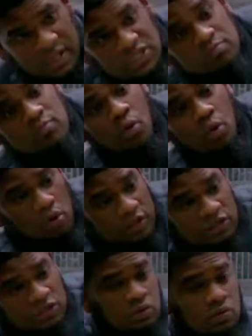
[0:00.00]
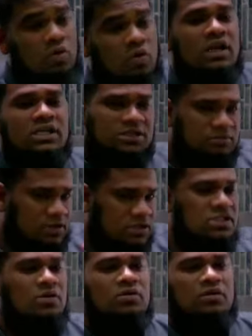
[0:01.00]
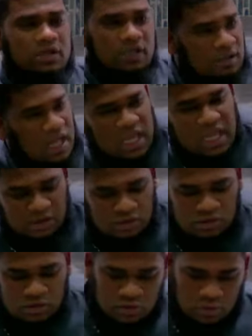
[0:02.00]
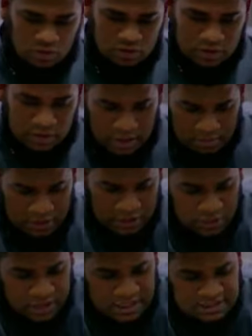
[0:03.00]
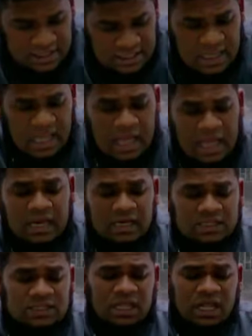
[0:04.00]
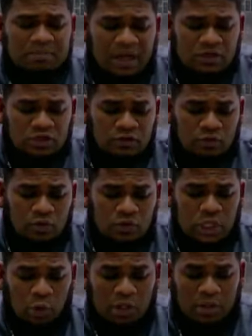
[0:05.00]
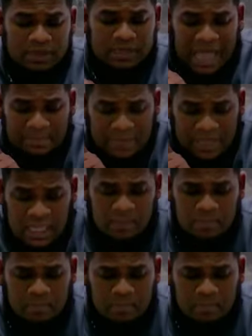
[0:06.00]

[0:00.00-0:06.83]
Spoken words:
when it's more than 2 kullas, then you must know, okay, I cannot use water. But here you can say a little amount of water will become